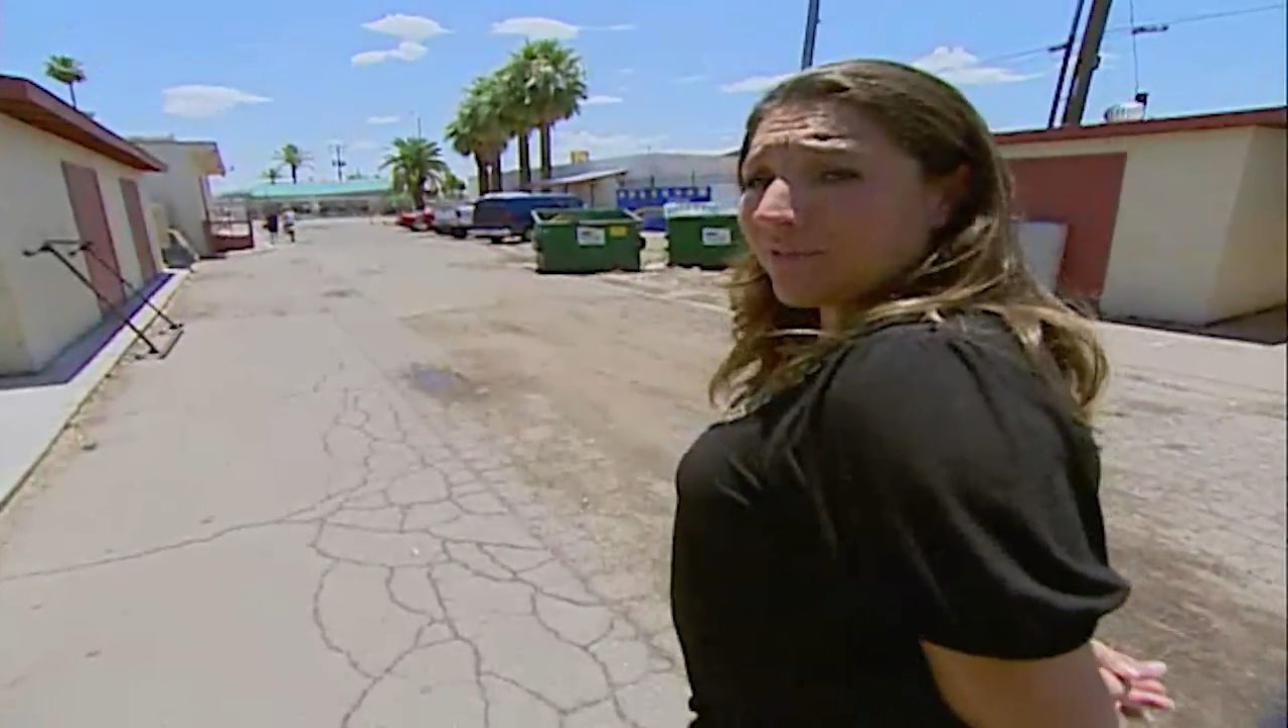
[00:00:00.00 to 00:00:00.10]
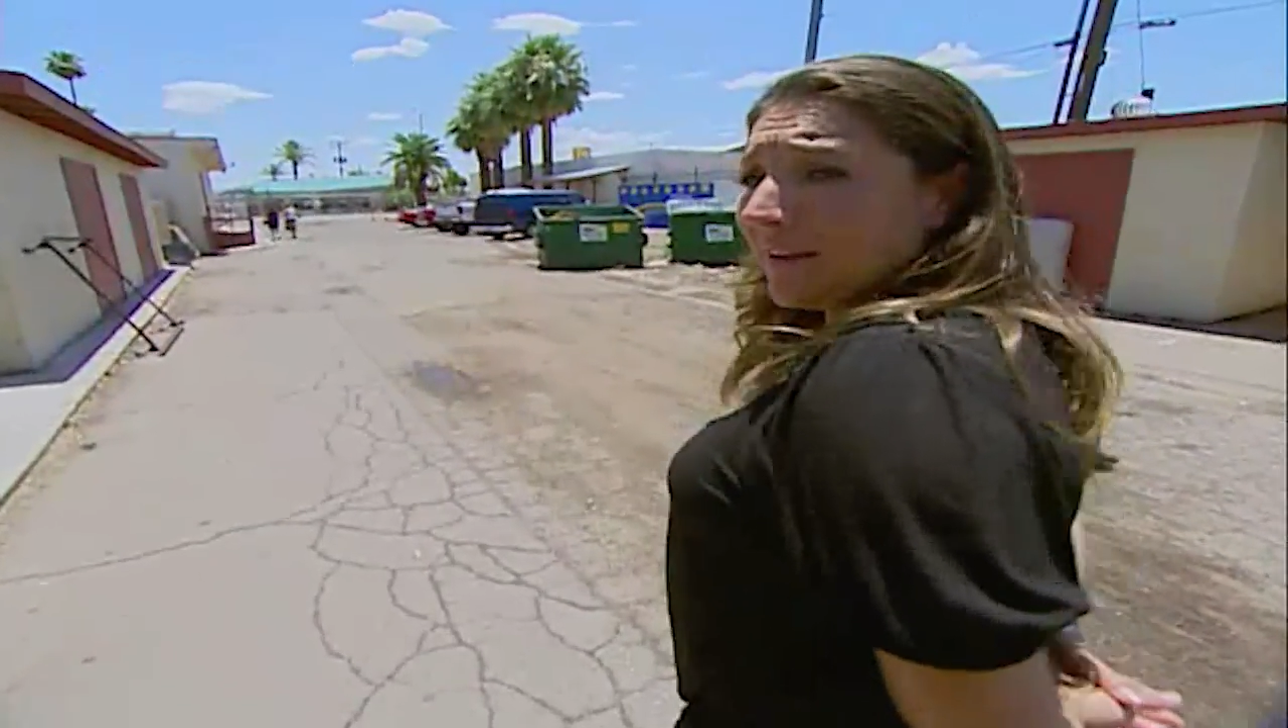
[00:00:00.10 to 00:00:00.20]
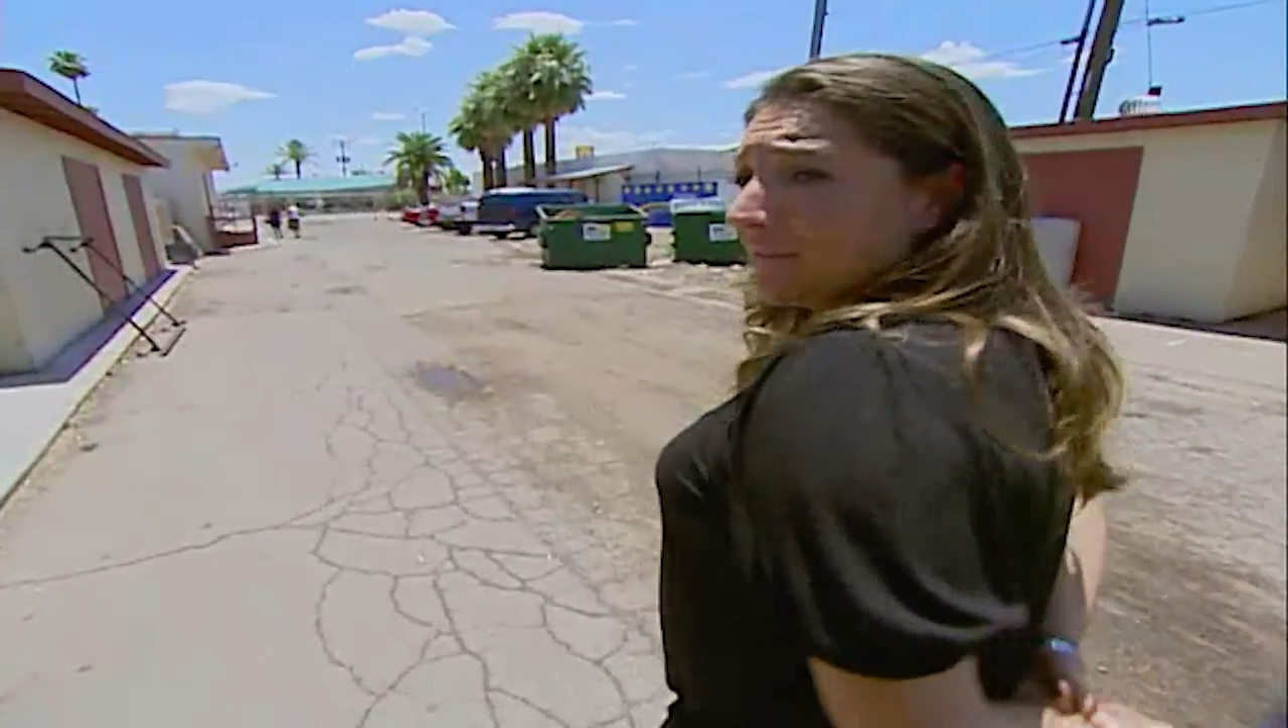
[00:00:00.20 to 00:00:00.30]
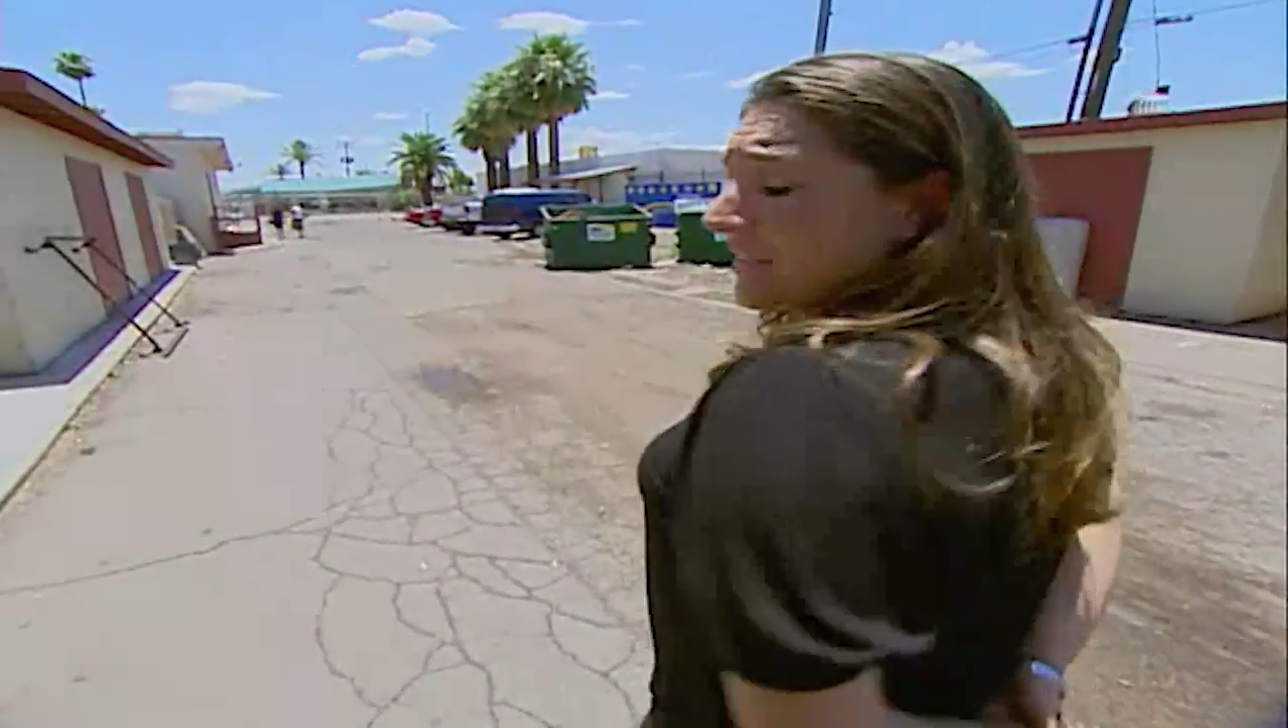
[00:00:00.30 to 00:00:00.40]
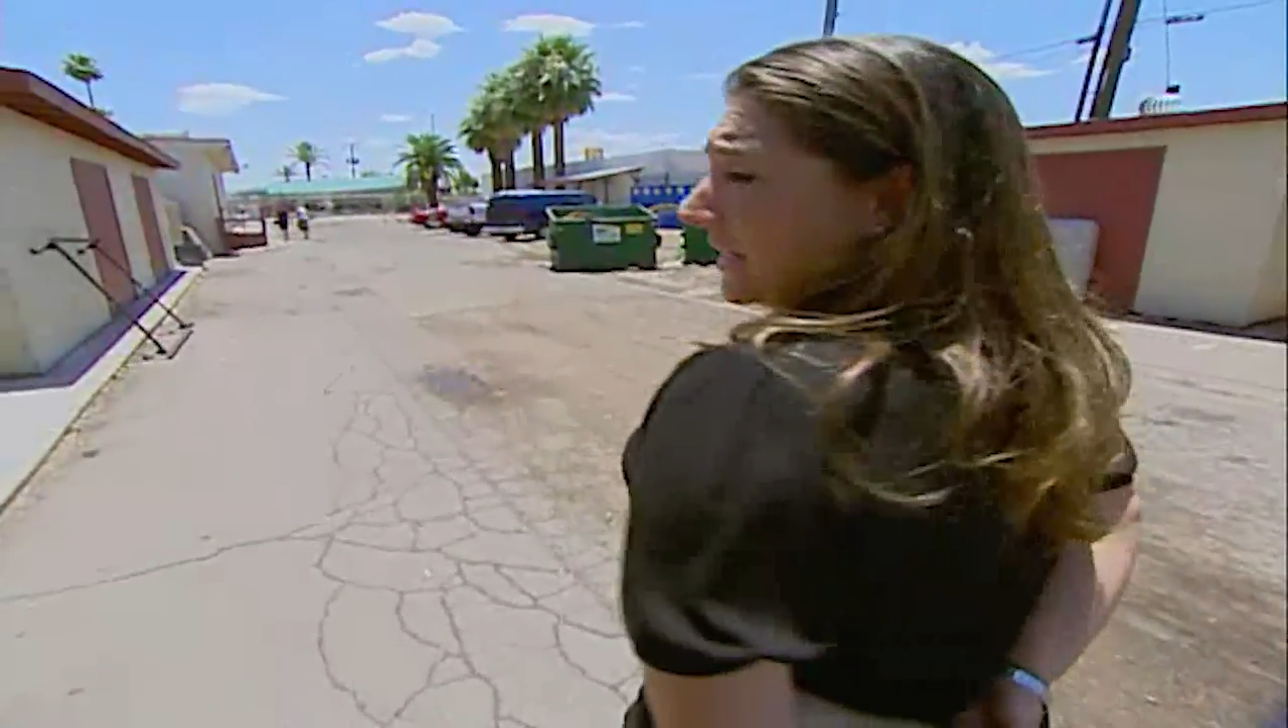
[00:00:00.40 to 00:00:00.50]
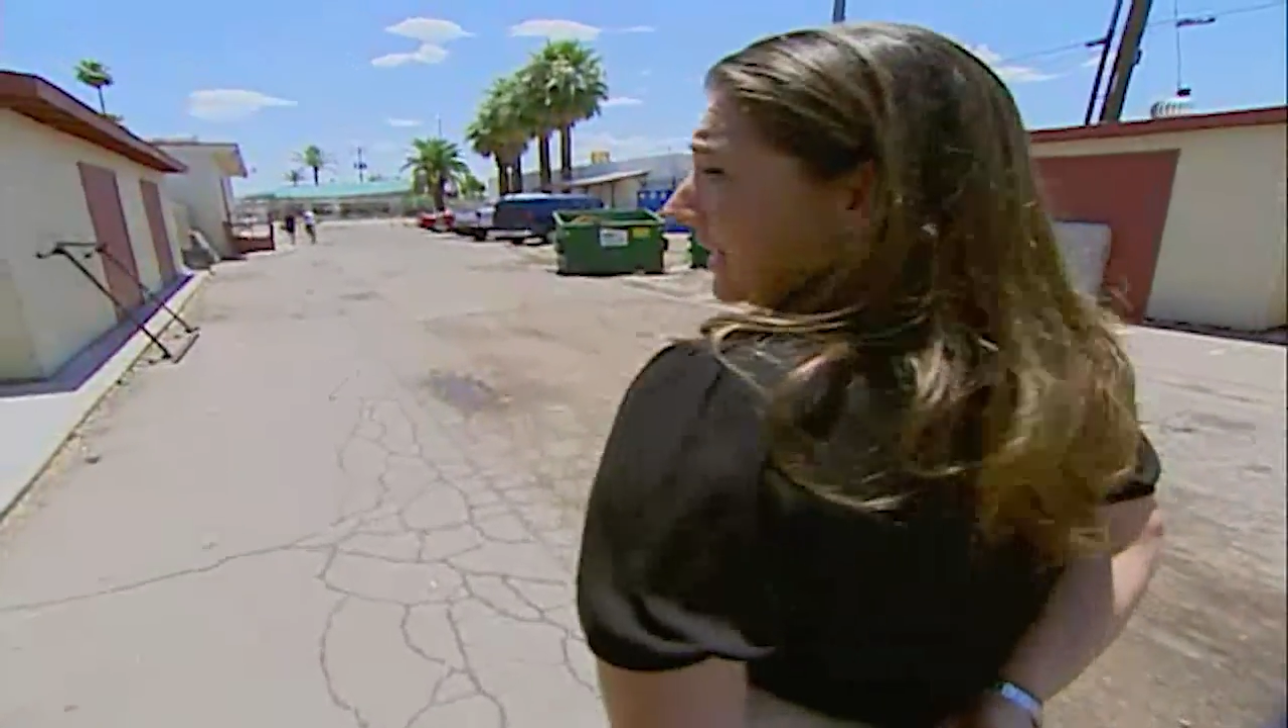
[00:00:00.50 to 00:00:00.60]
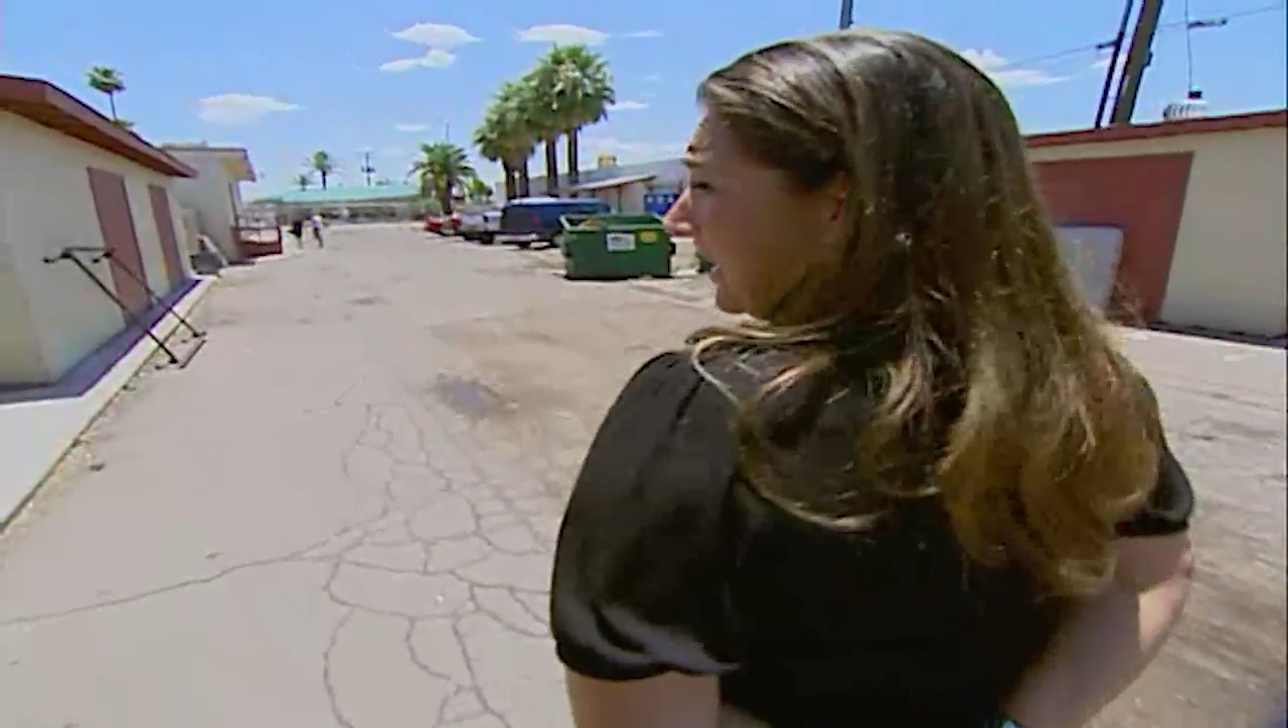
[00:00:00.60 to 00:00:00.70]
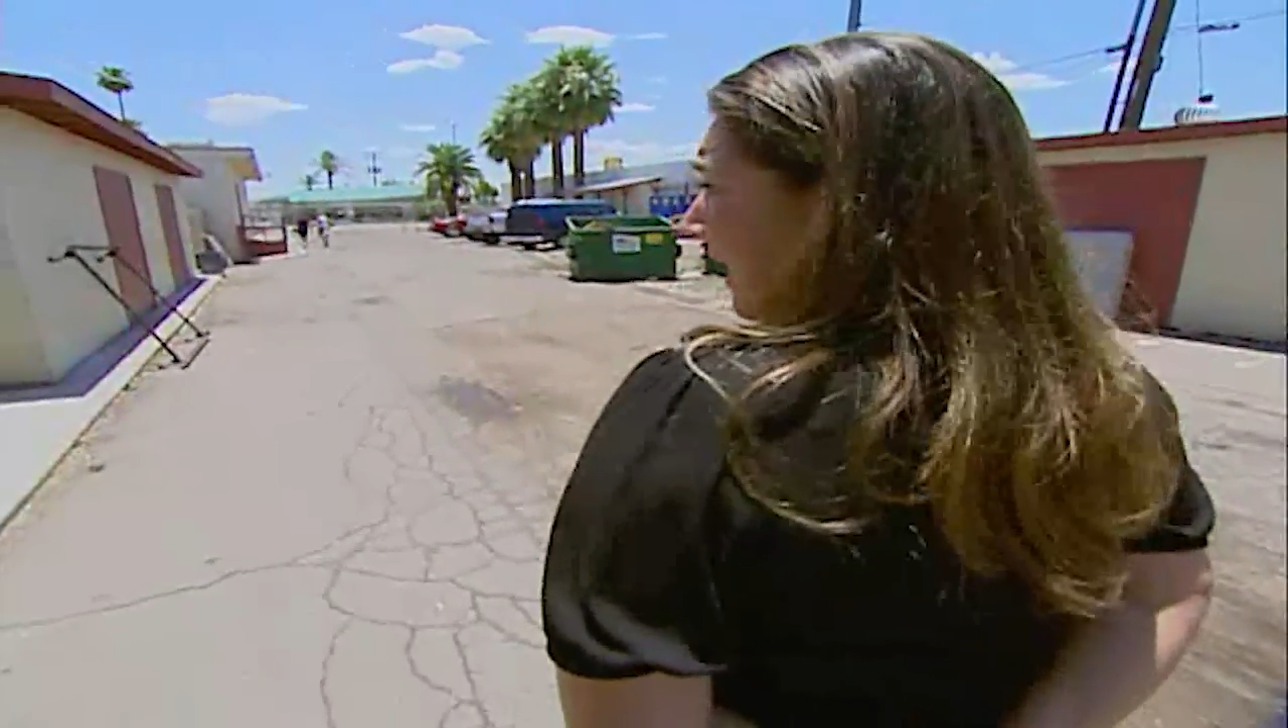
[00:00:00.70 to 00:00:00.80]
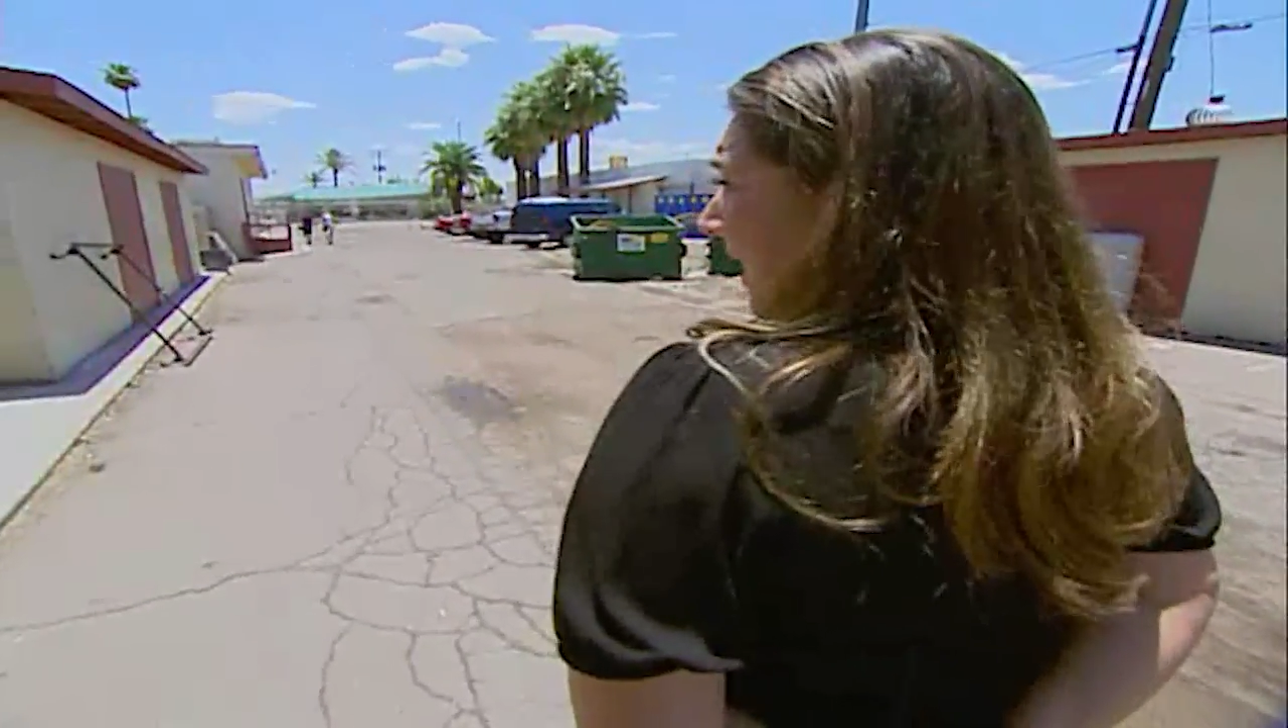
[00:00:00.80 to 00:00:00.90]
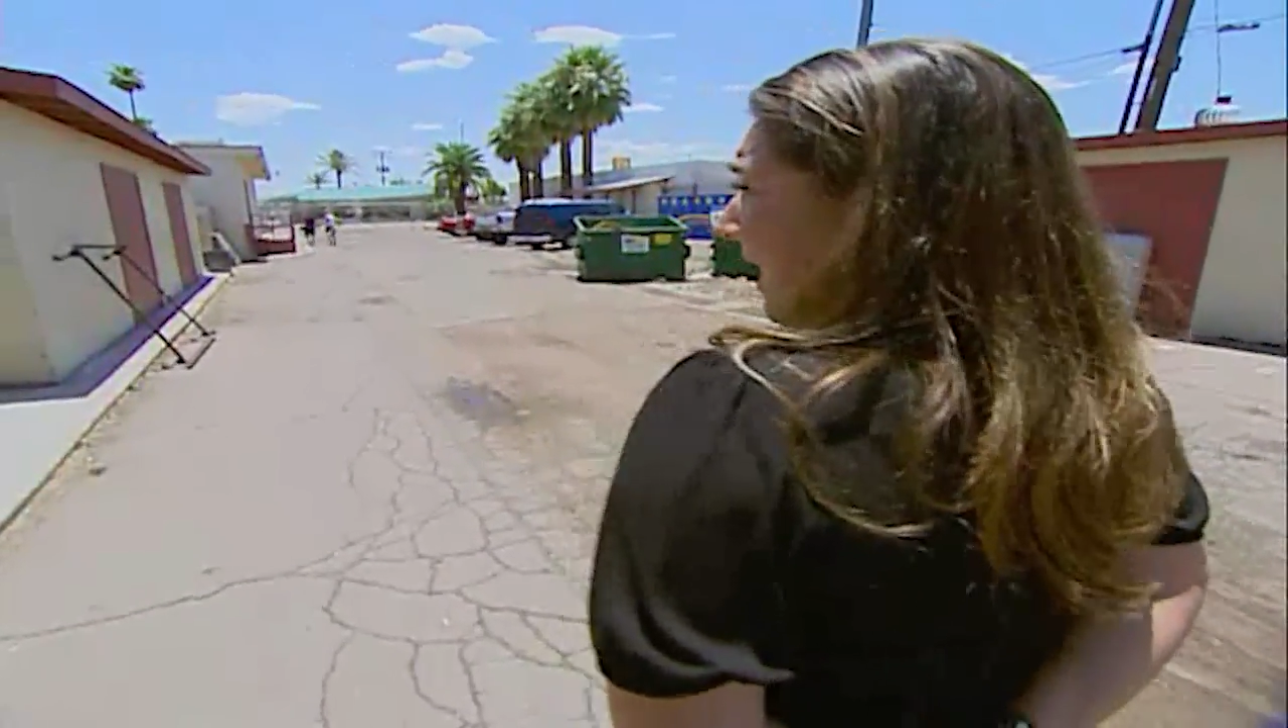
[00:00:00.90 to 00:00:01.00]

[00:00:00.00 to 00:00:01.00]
around here.